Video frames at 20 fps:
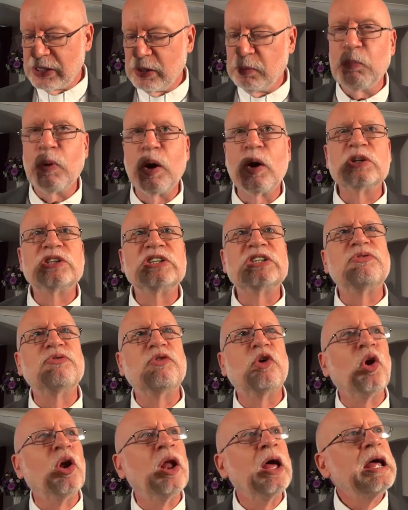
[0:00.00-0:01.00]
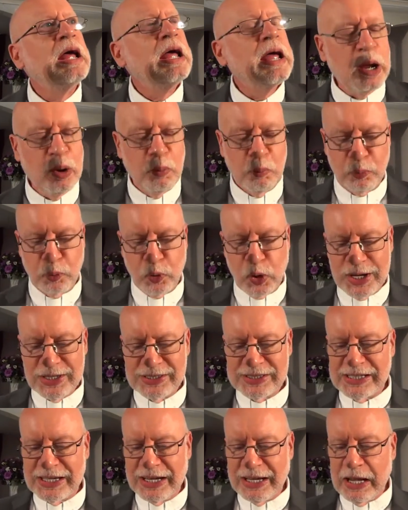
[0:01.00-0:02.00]
and merciful,
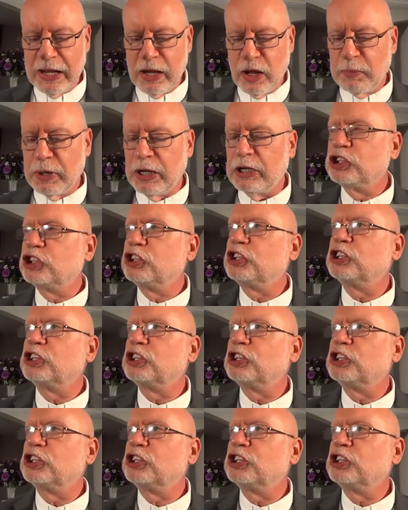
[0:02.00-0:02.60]
embracing him and